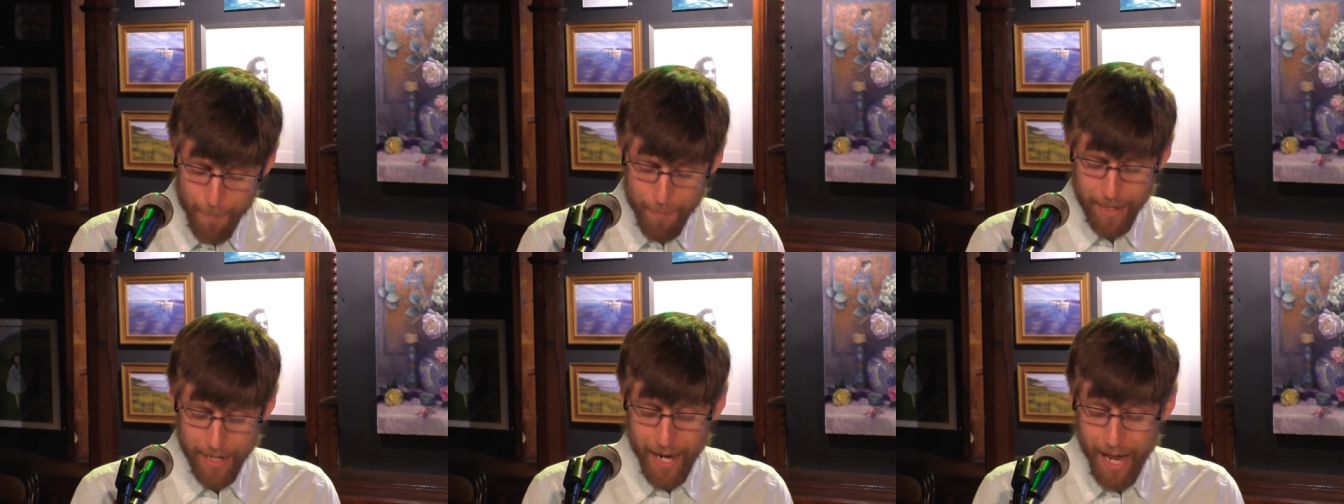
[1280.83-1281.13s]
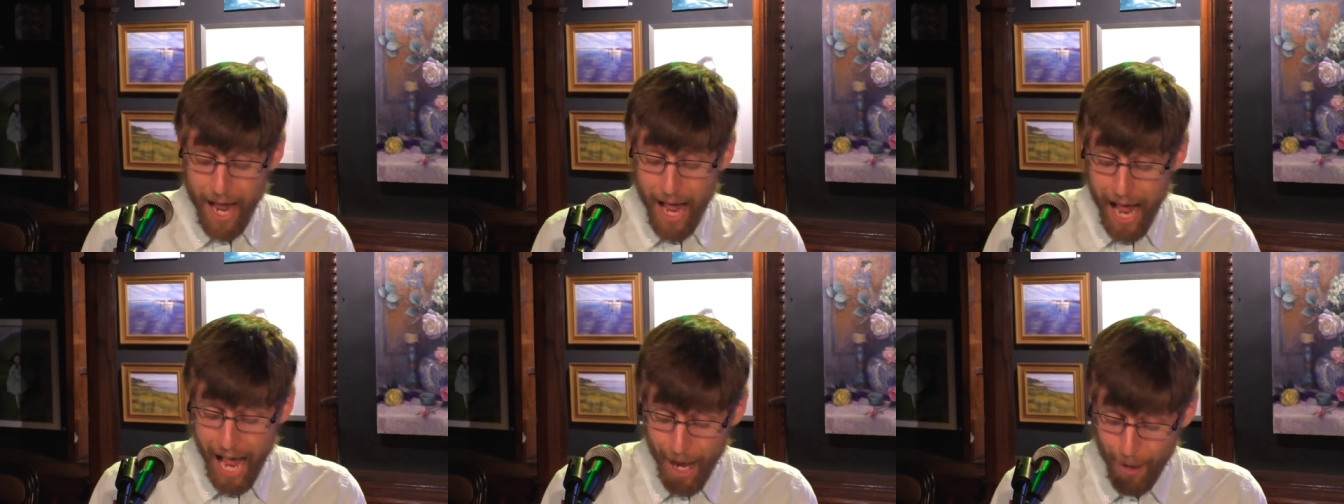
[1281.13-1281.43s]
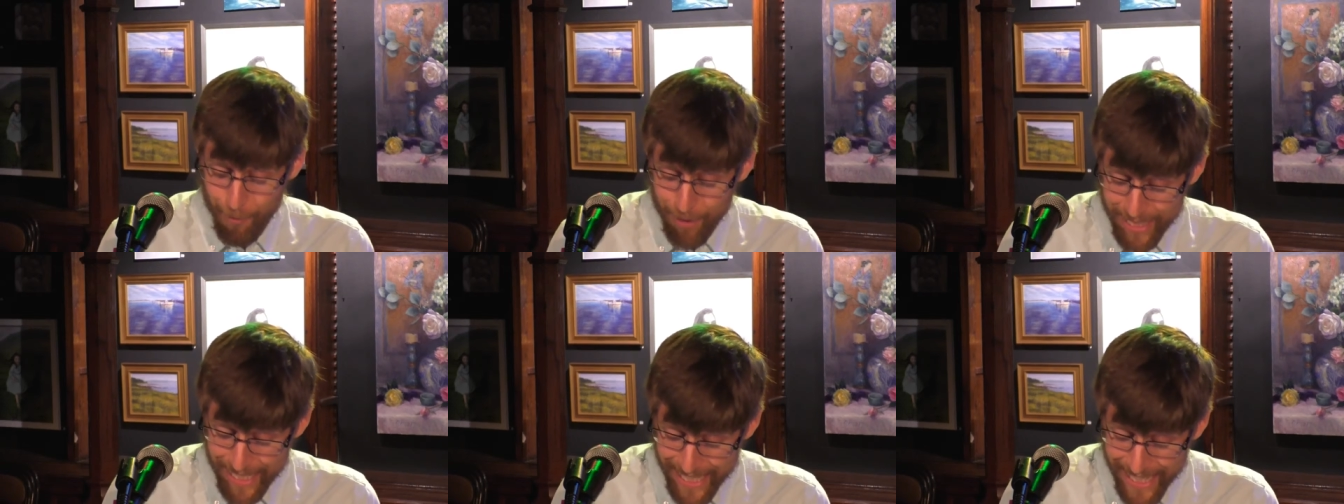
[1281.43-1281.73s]
but I
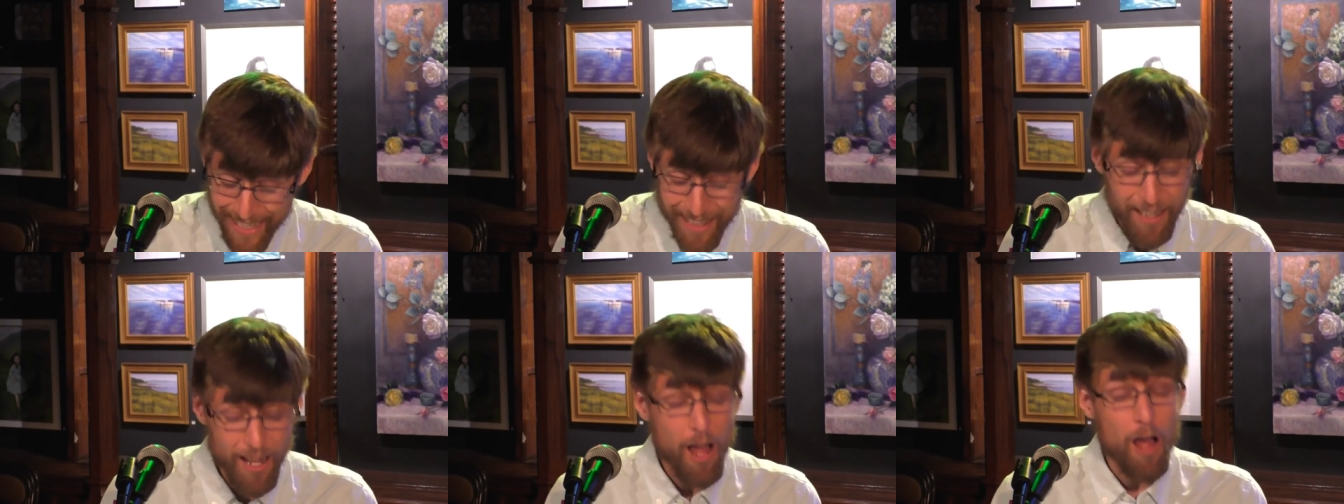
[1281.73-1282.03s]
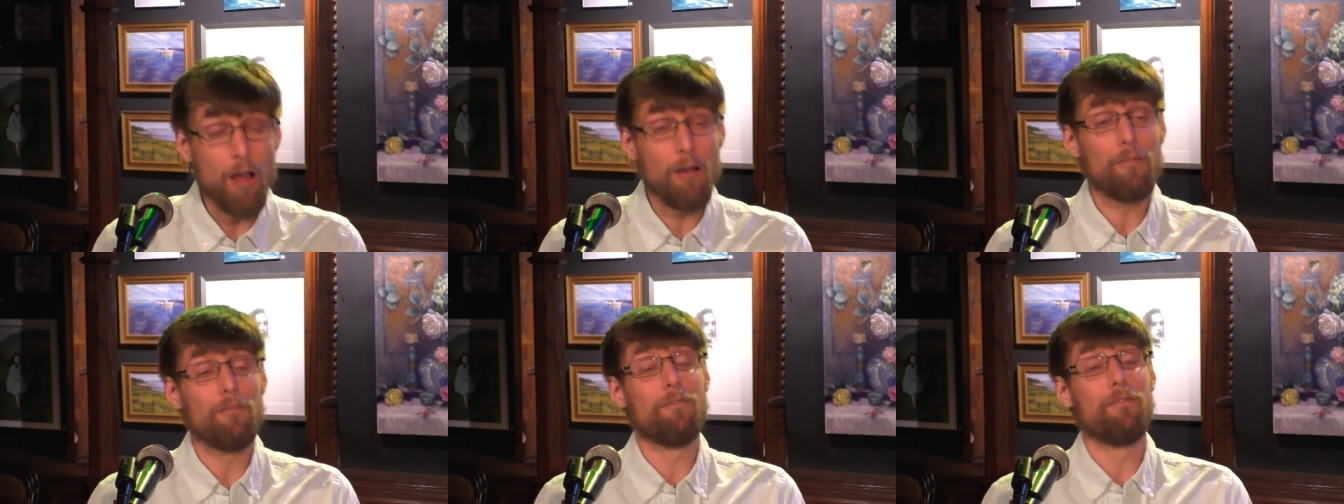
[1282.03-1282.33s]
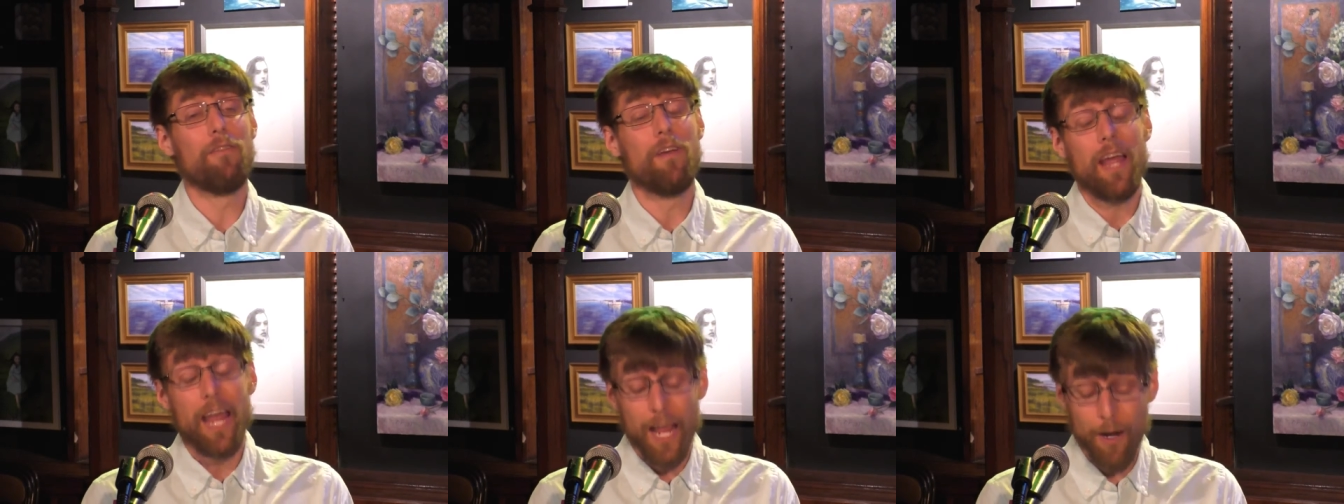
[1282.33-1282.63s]
was in
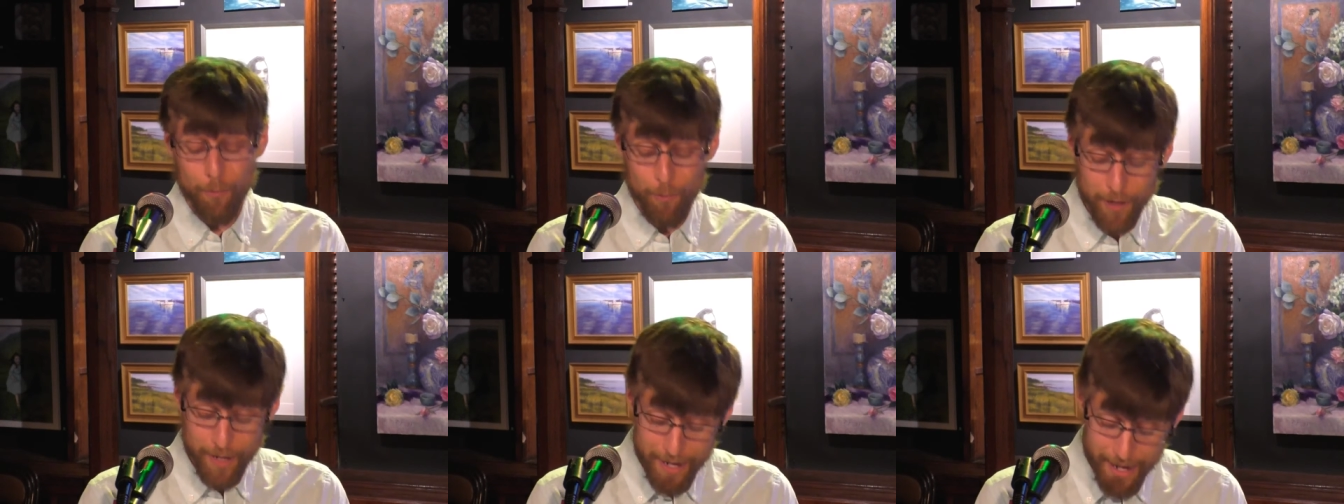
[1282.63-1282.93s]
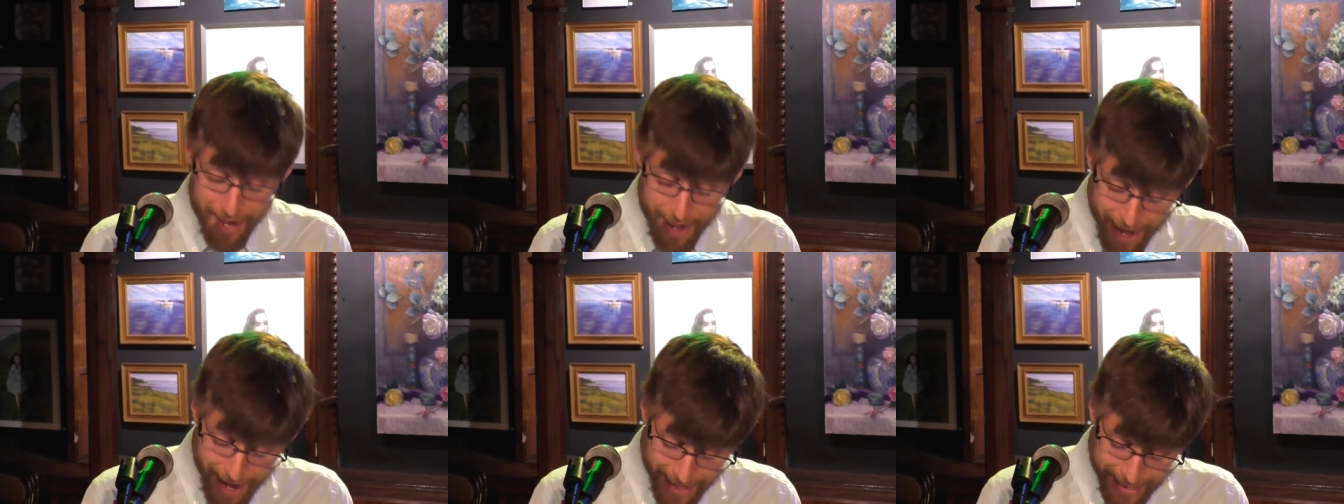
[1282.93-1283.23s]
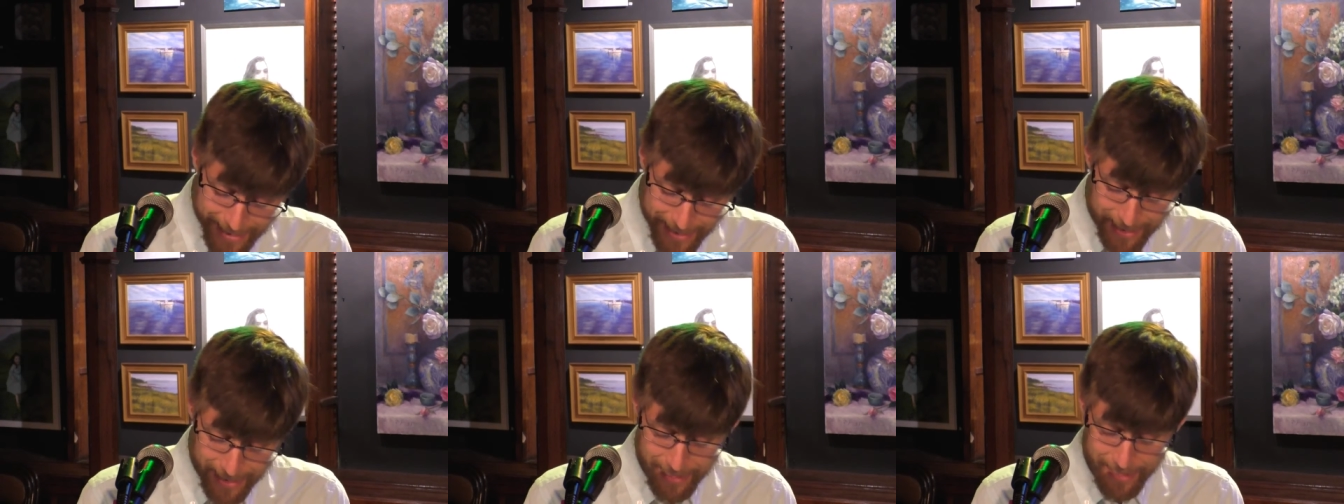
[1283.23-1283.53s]
love and would
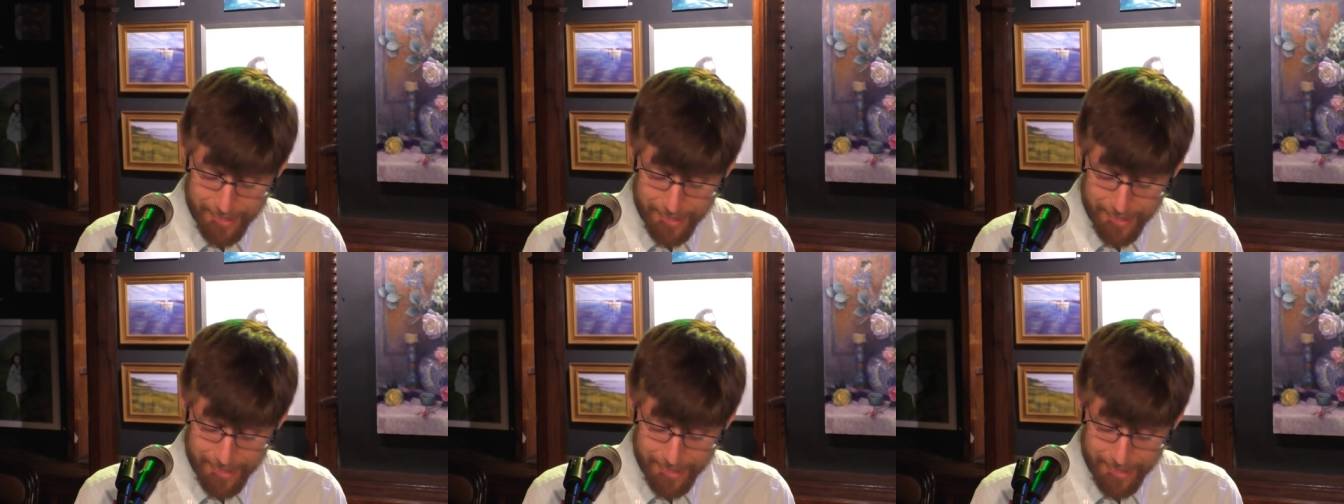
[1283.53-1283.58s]
not.